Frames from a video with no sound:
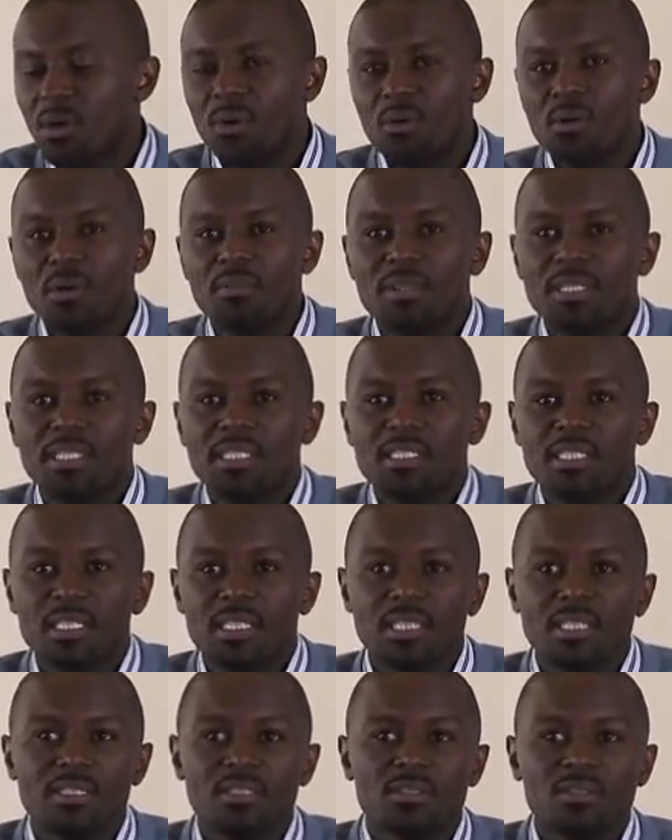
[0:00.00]
who have a
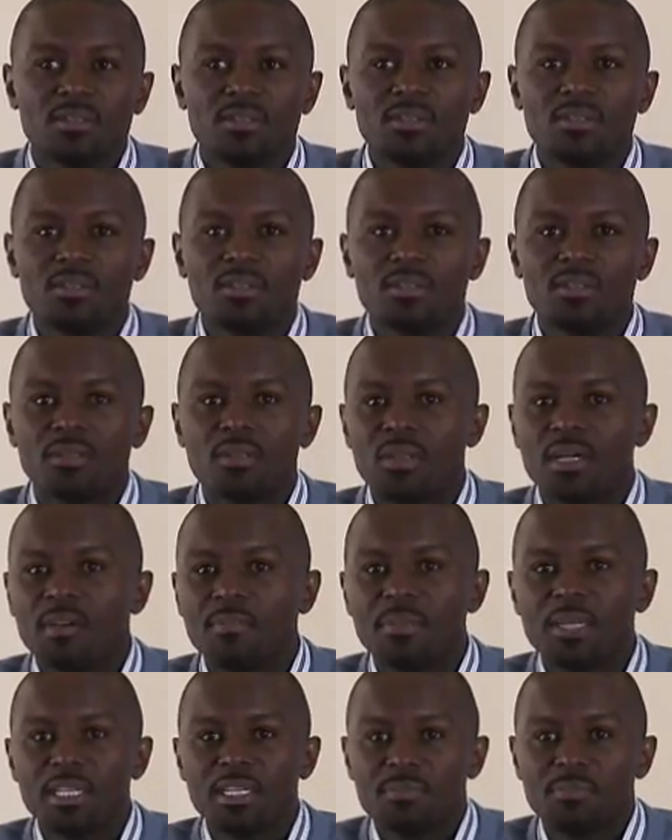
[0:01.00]
disease or have
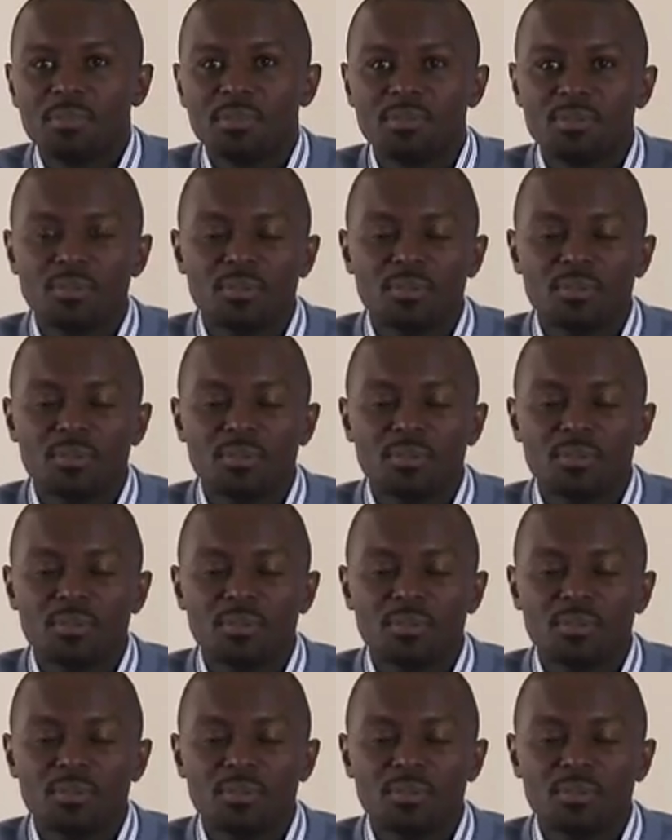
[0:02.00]
been exposed